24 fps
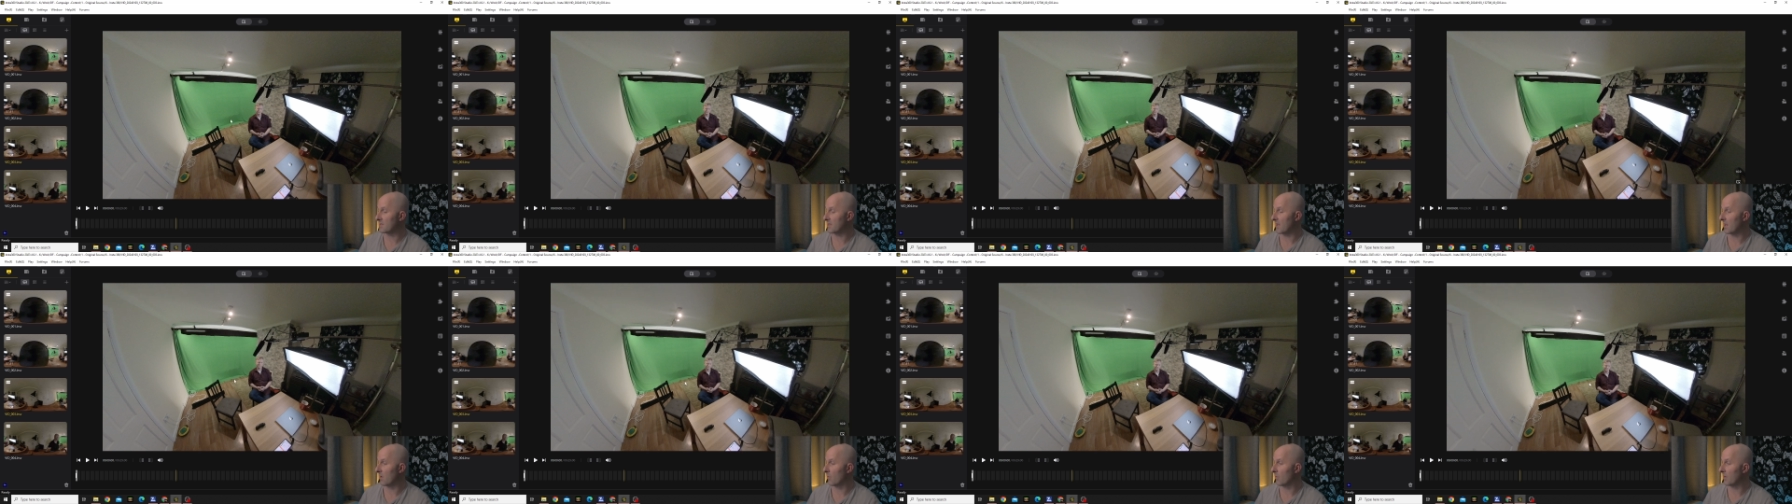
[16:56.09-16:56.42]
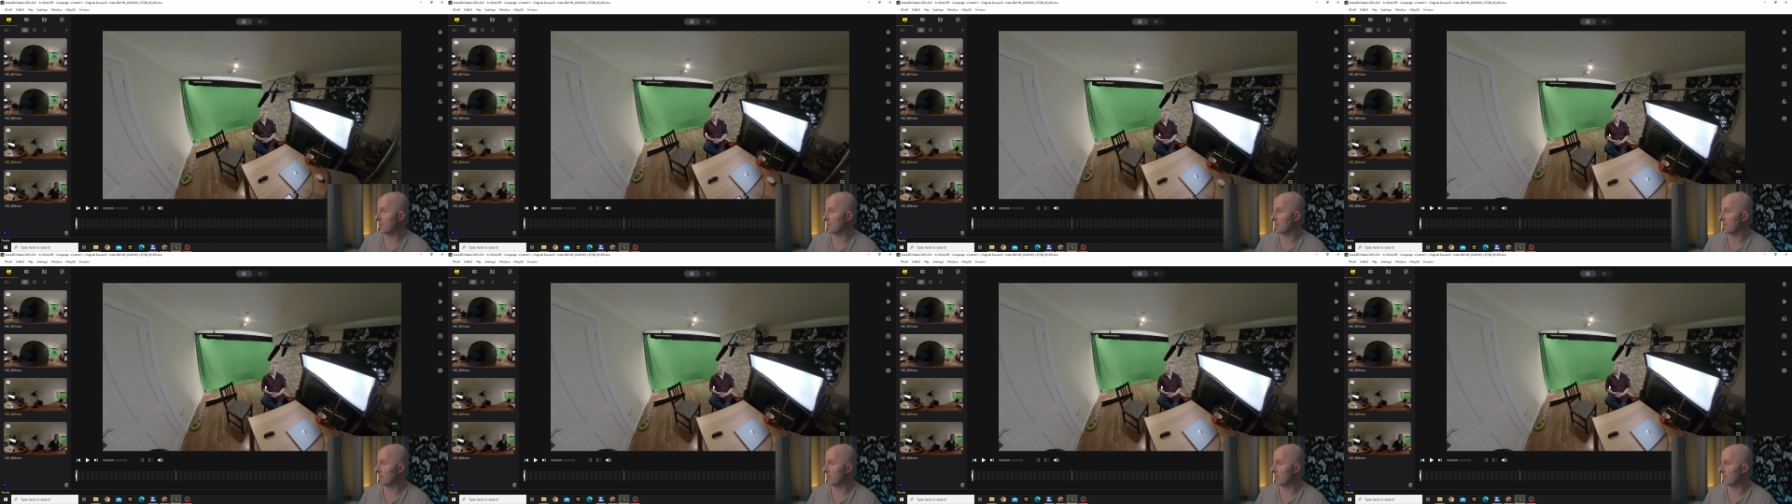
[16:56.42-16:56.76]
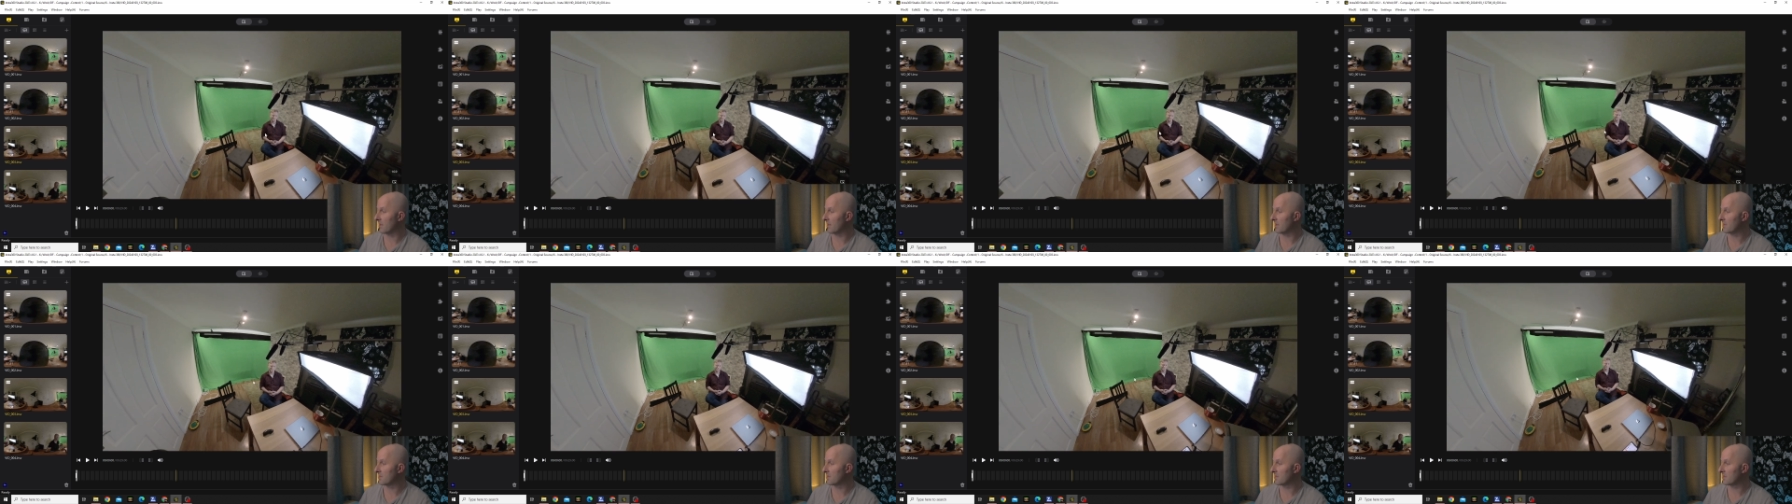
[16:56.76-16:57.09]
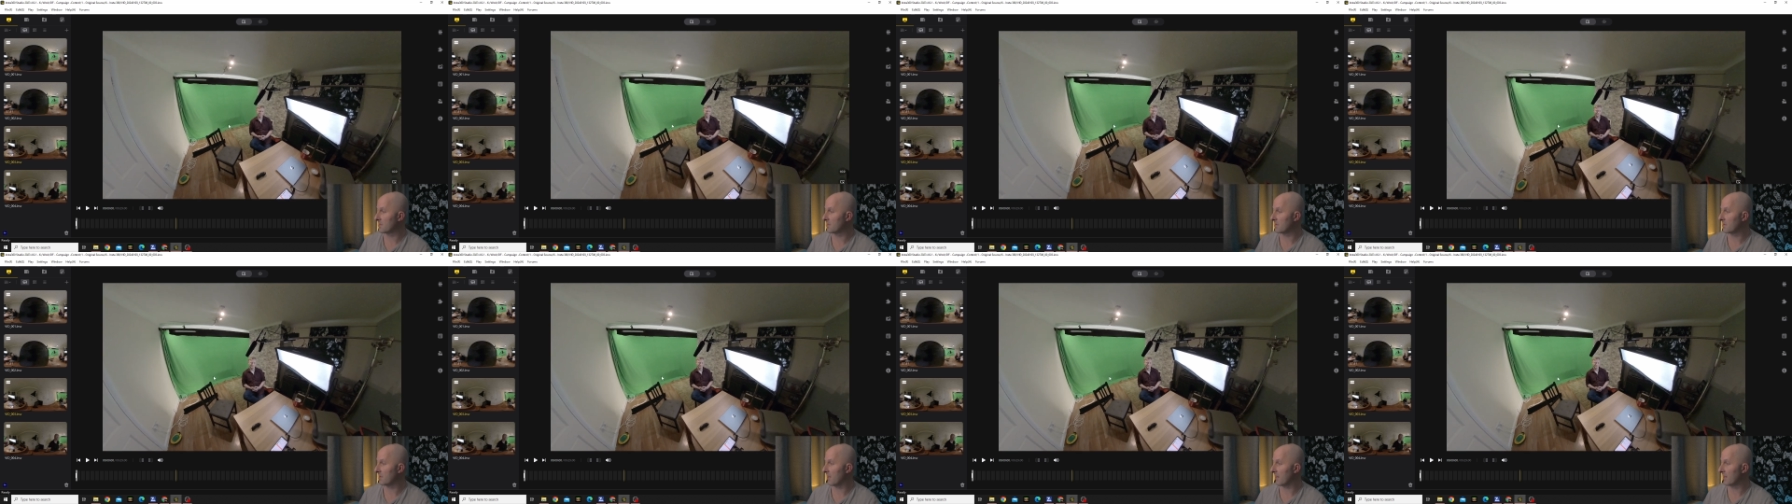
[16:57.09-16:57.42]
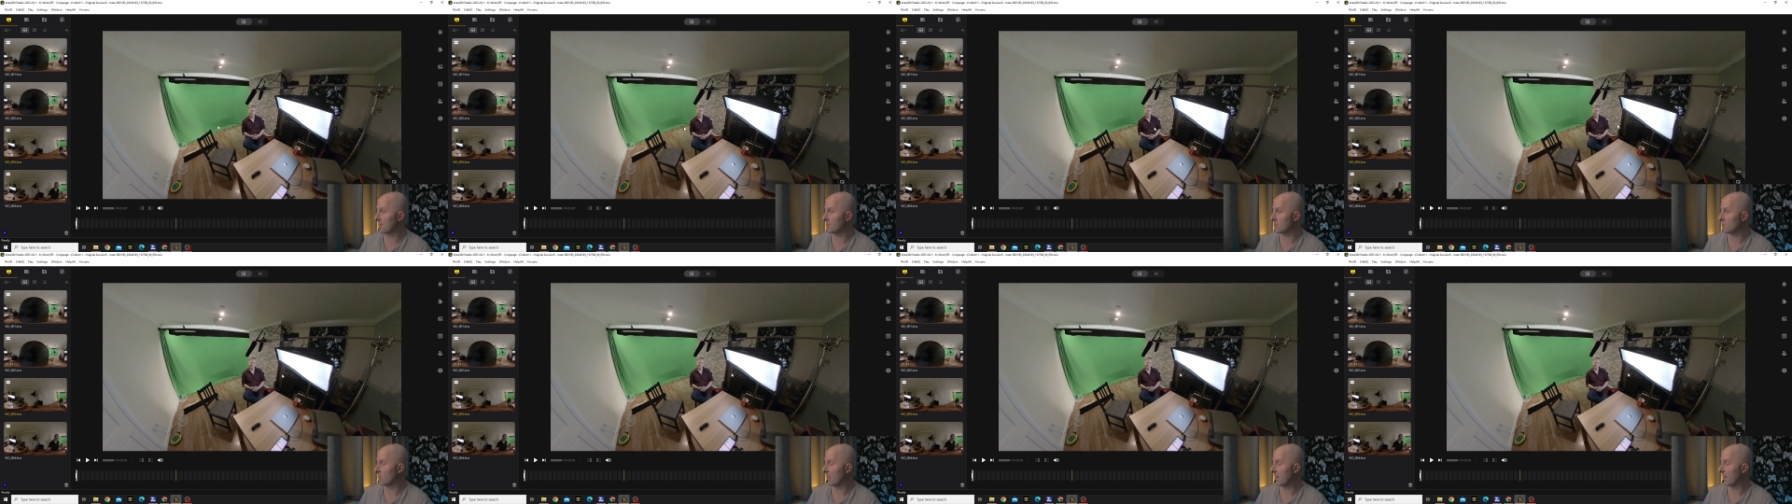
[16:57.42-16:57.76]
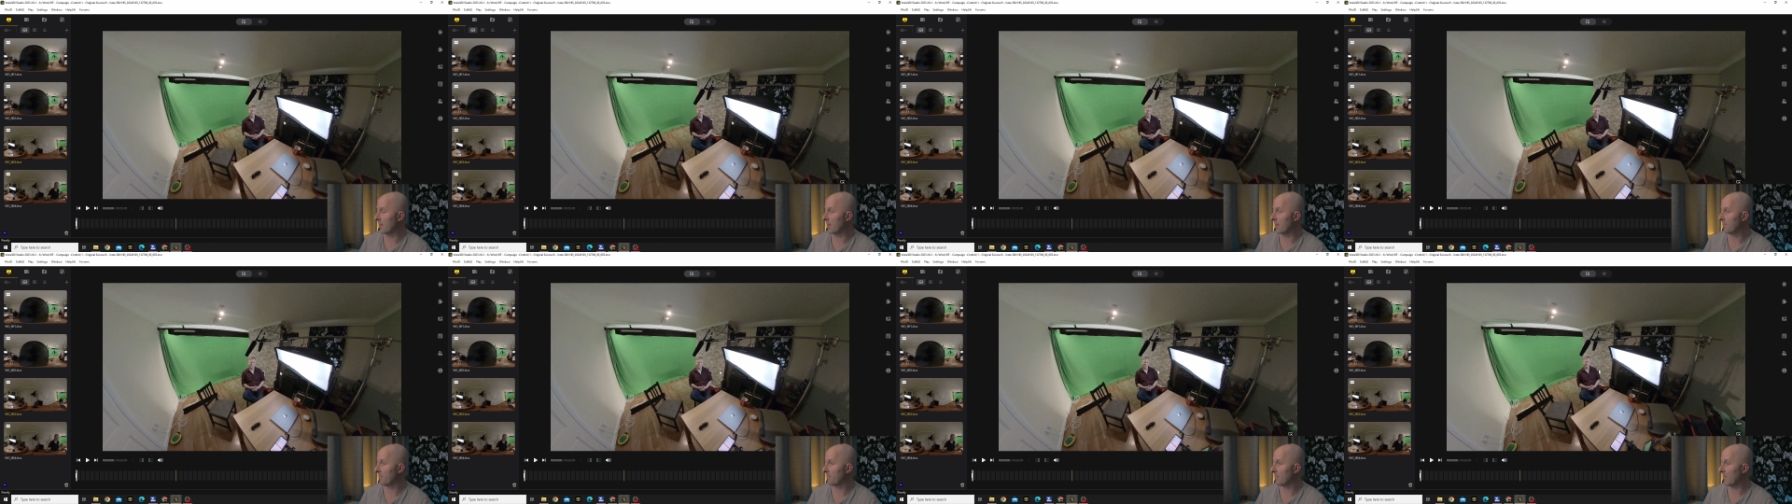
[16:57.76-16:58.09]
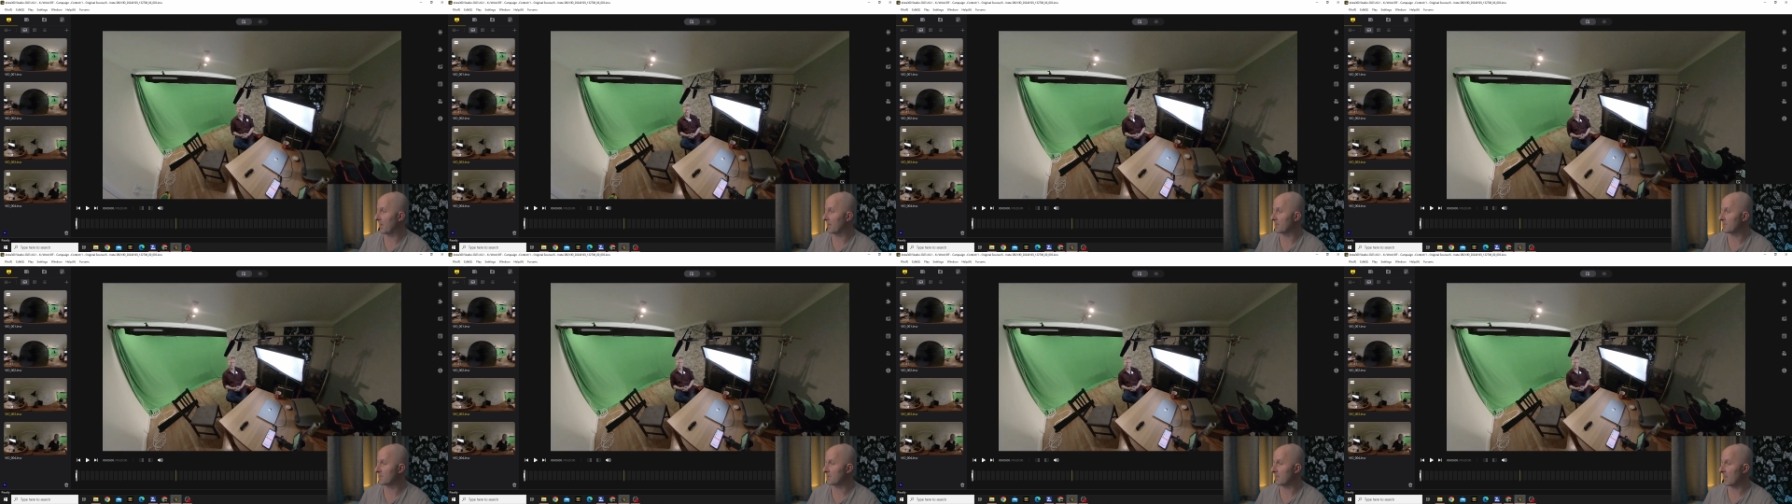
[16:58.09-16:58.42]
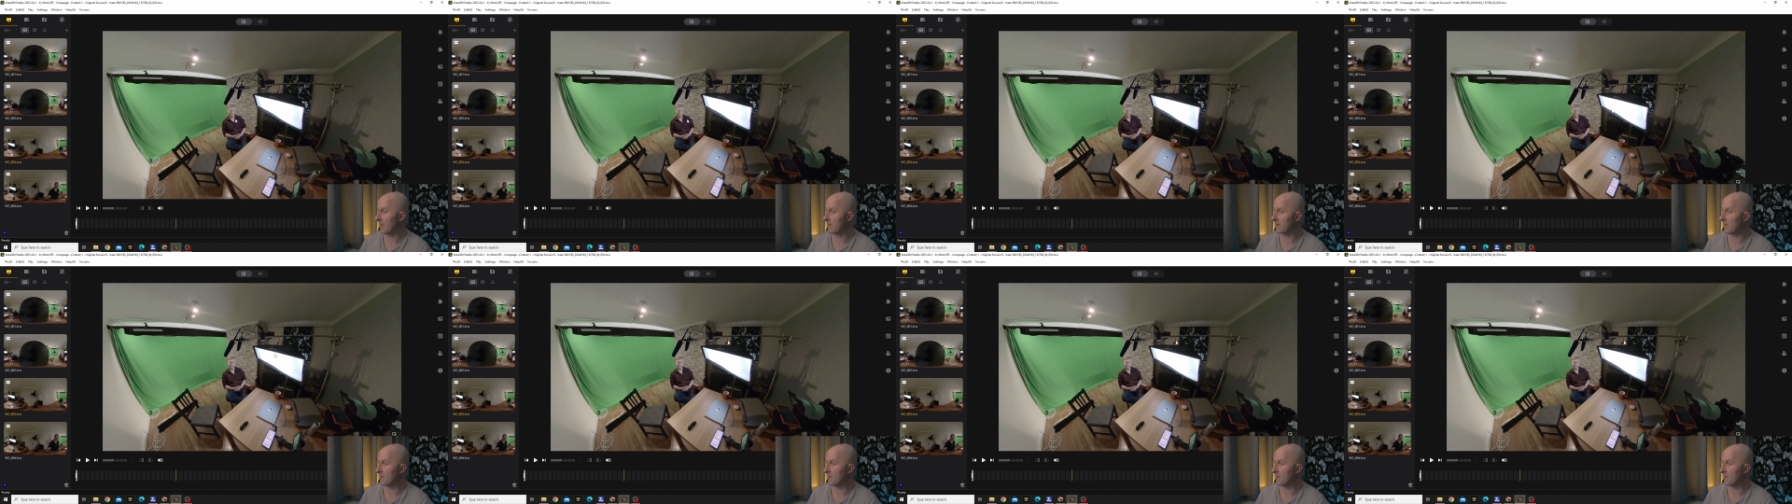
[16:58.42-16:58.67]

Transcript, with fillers: how we did this, that is where I set